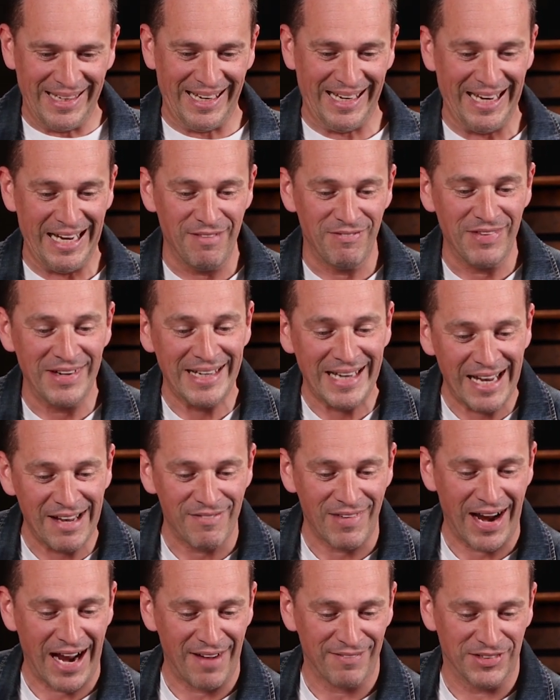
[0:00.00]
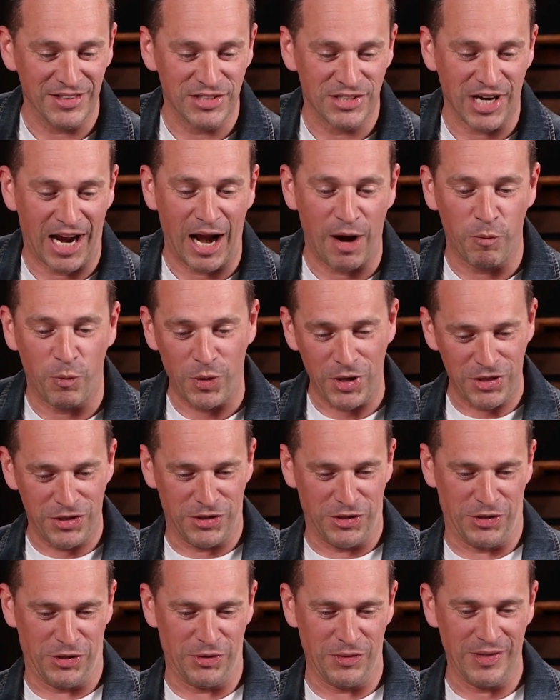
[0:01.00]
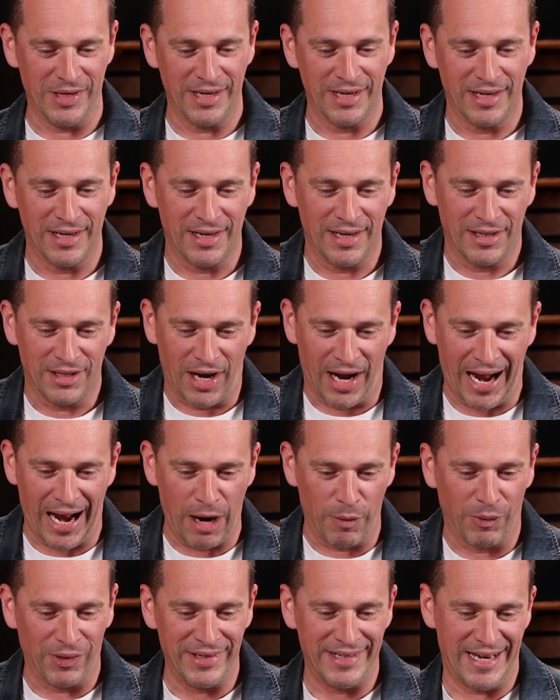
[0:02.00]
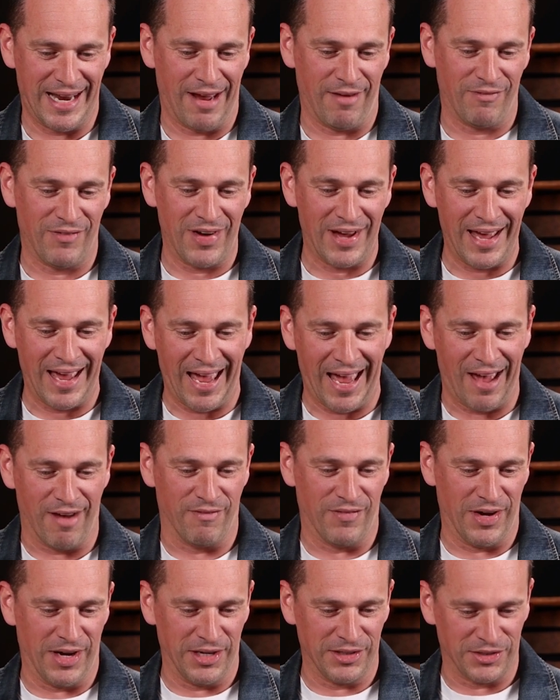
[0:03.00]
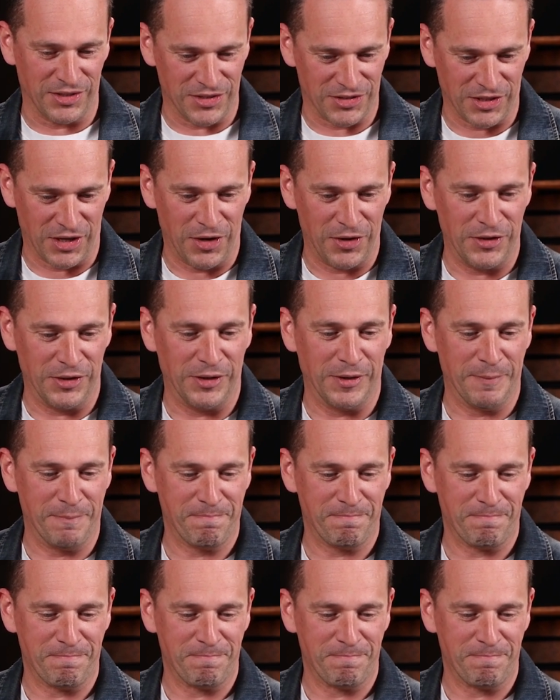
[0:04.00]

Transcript: Even if I have to die with you, I will never, ever disown you.